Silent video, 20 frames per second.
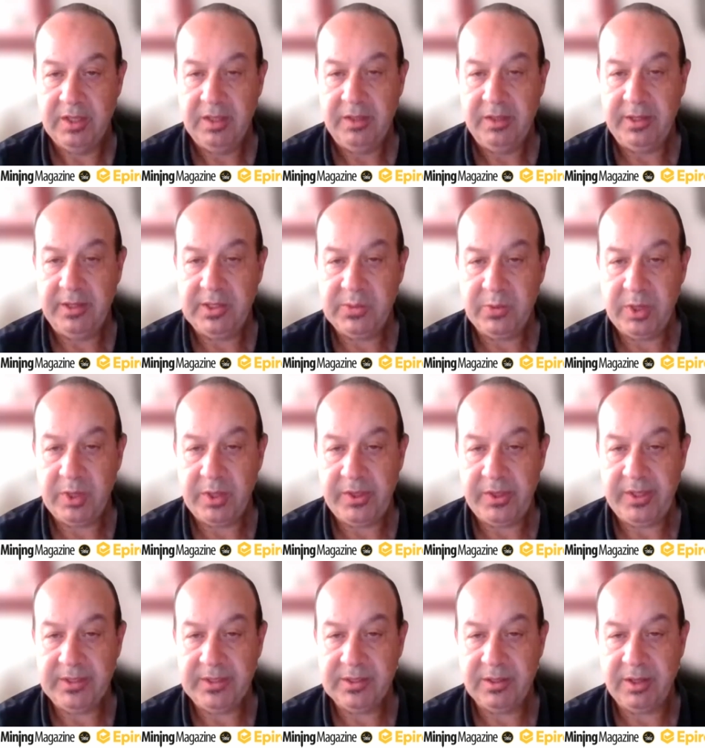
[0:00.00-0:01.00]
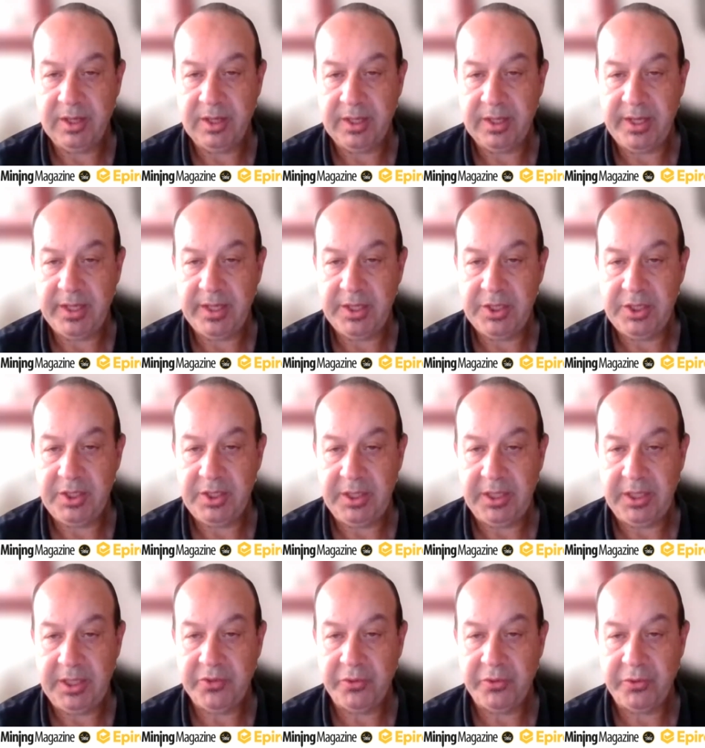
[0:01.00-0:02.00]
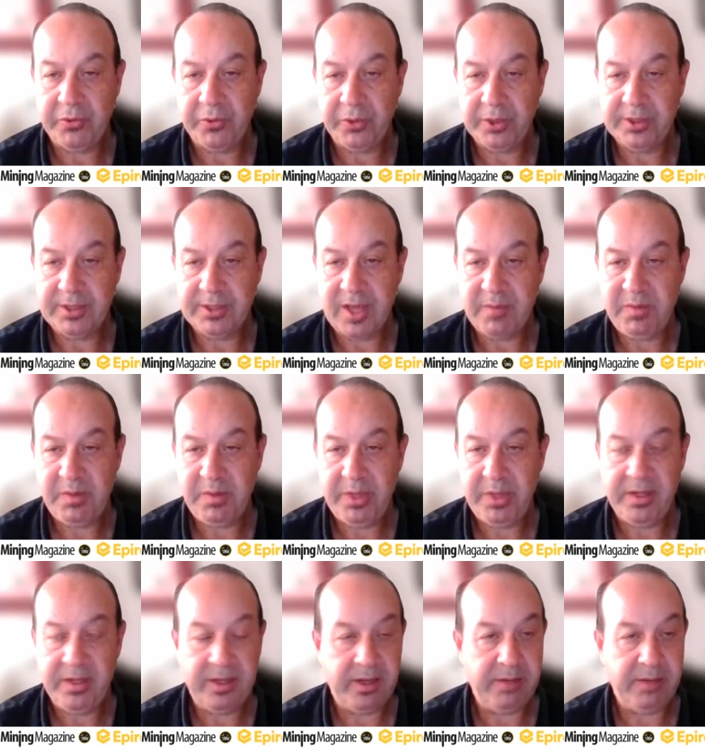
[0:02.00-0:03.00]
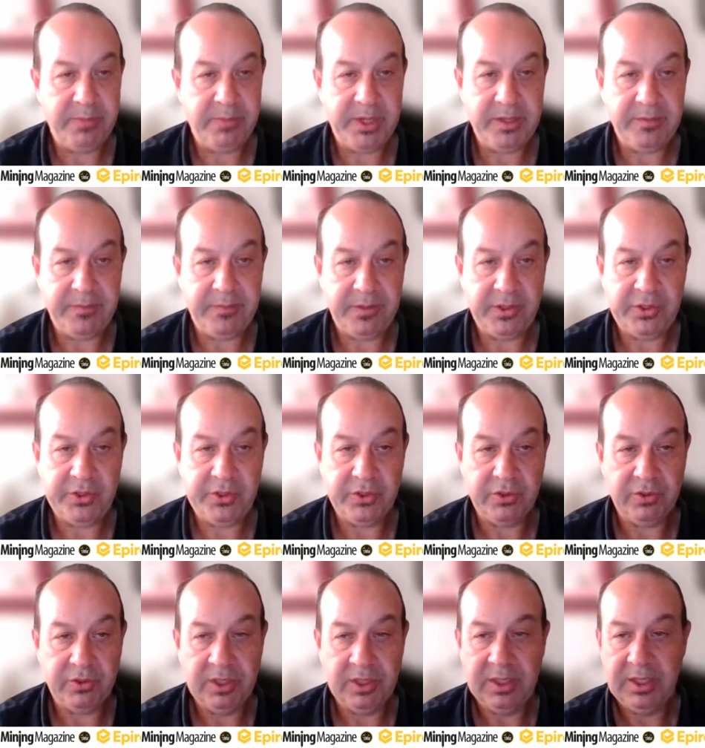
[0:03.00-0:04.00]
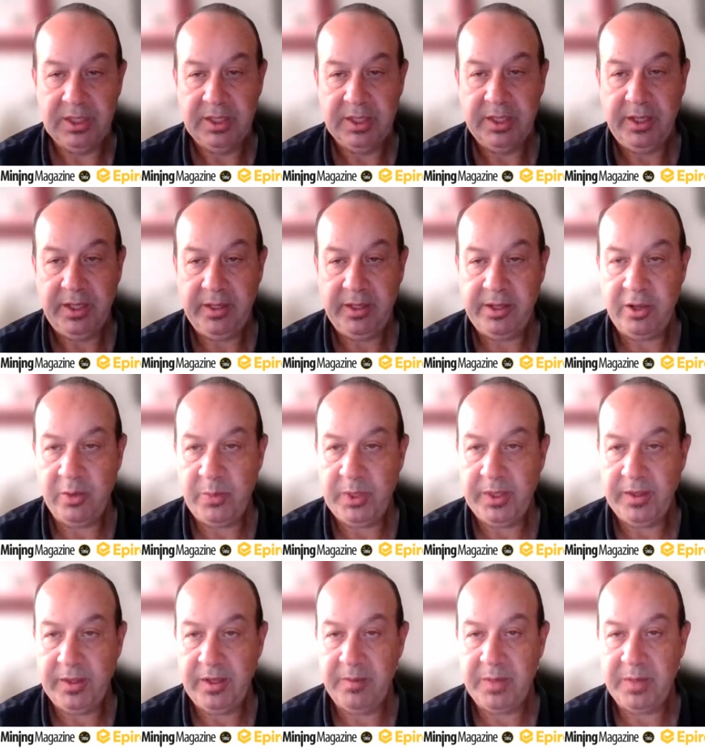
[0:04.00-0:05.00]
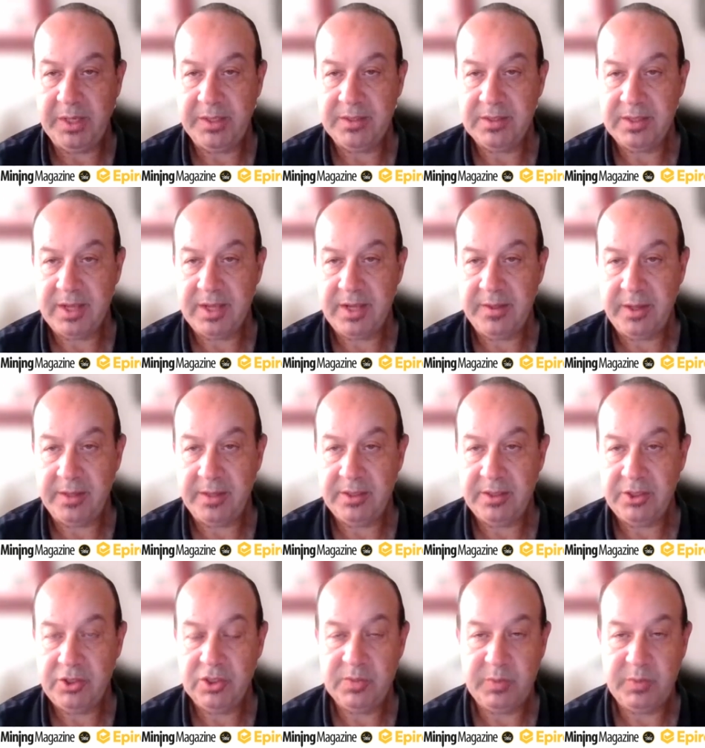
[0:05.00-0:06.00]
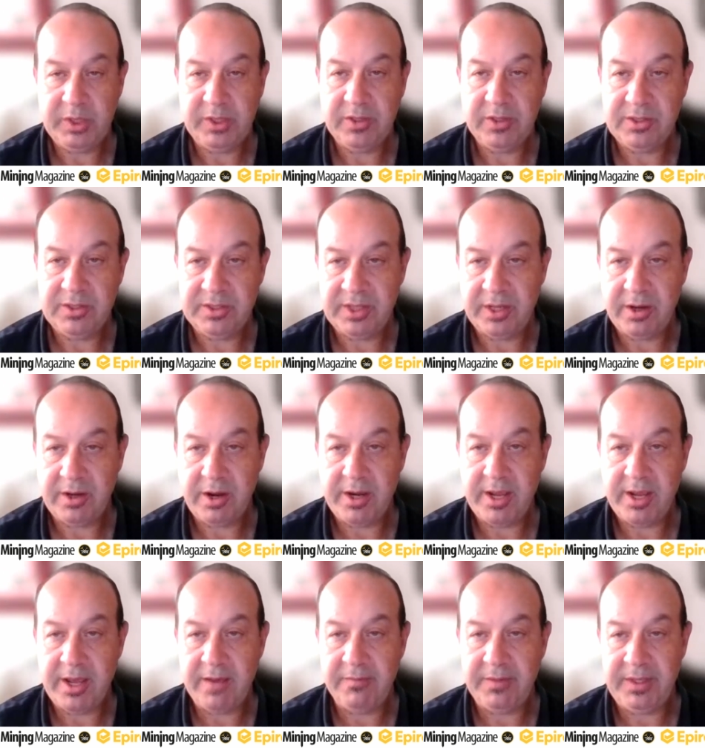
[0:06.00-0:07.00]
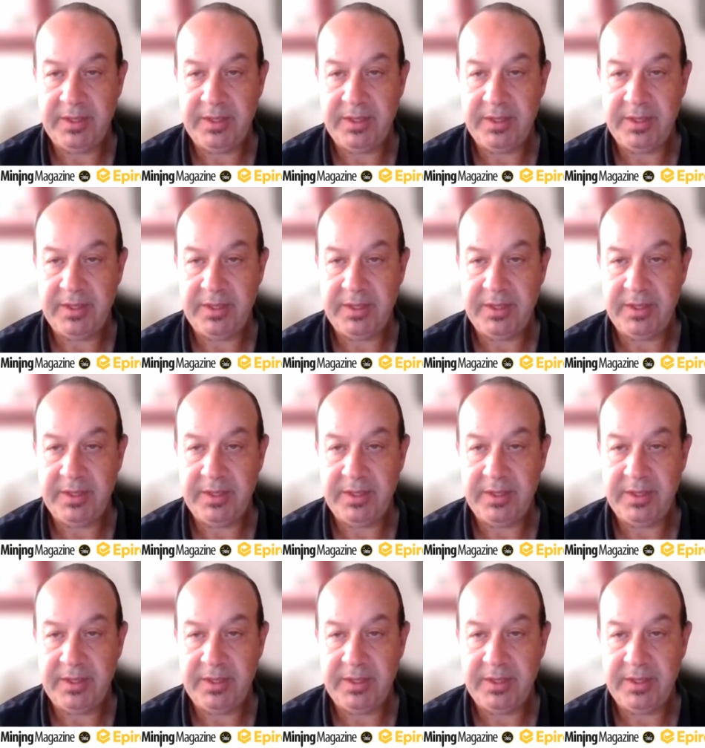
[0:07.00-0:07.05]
that's where things like energy and electric audits can be, be beneficial in helping them understand those issues because they don't have